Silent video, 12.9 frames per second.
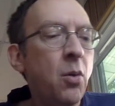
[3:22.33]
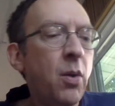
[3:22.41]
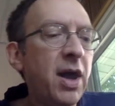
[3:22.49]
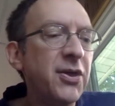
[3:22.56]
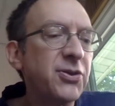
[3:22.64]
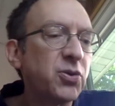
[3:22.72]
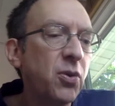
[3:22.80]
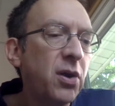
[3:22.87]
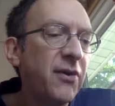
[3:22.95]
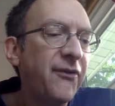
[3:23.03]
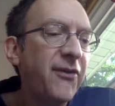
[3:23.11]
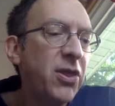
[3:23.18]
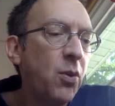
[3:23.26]
While the
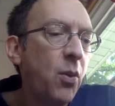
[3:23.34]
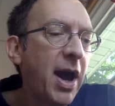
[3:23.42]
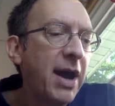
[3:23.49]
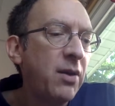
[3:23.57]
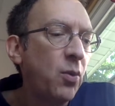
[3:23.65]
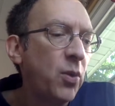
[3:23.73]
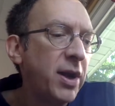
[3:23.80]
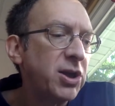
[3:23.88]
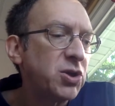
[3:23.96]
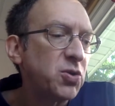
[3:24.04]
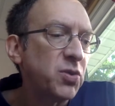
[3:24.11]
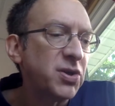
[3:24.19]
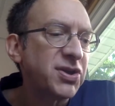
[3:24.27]
dwarf and the white
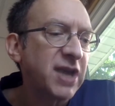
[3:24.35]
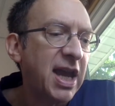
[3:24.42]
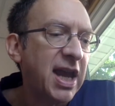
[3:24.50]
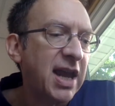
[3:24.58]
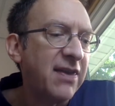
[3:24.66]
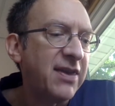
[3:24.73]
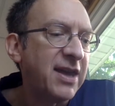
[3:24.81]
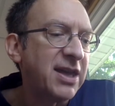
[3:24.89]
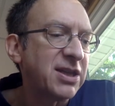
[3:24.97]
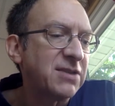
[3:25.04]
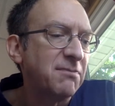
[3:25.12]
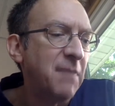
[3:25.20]
witch were saying this,